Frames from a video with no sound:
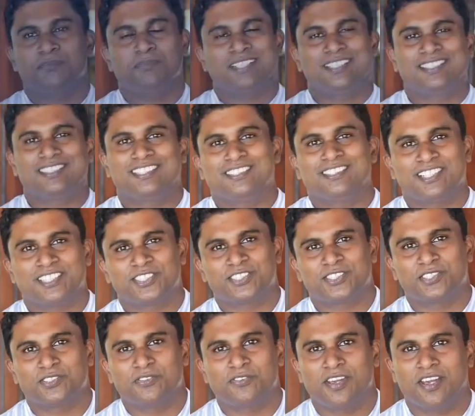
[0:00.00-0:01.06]
is
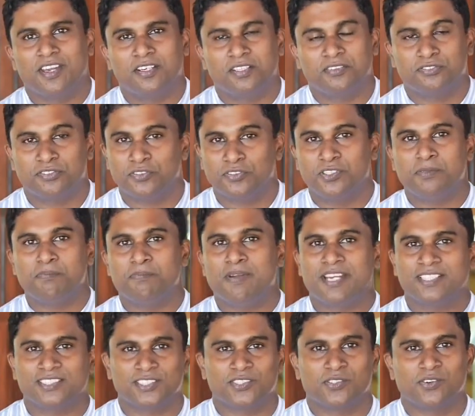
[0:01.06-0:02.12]
industry where fully
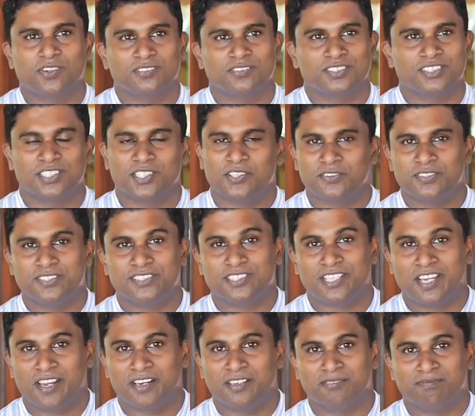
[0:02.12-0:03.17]
based on service
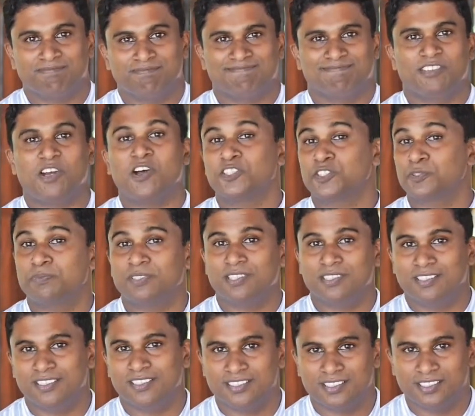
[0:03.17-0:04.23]
and
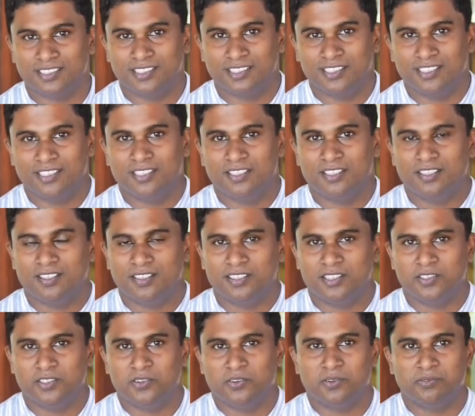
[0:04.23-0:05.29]
hospitality
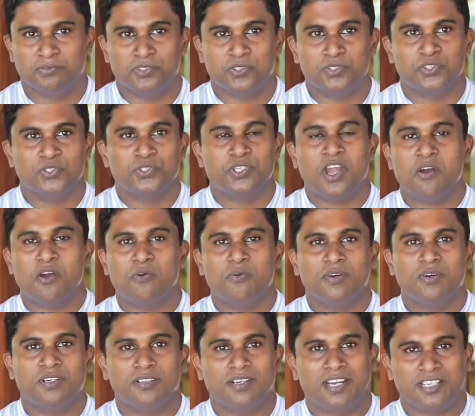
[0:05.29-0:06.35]
you know you should have
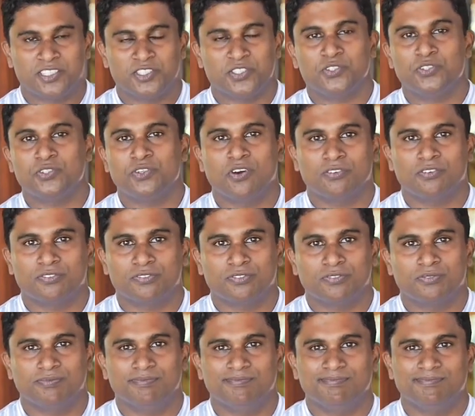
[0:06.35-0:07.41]
an attitude of
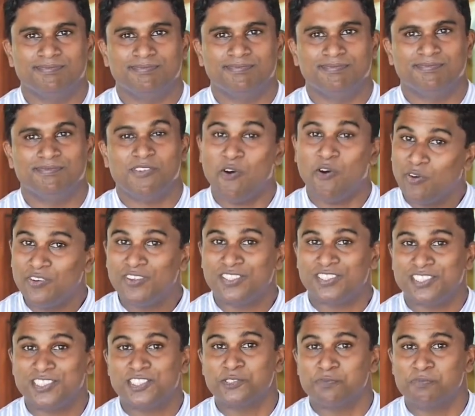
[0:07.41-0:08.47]
always
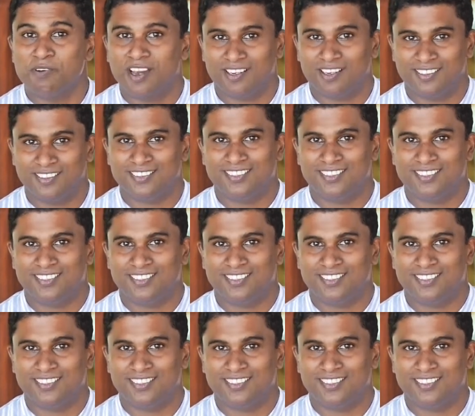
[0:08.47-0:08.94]
a smile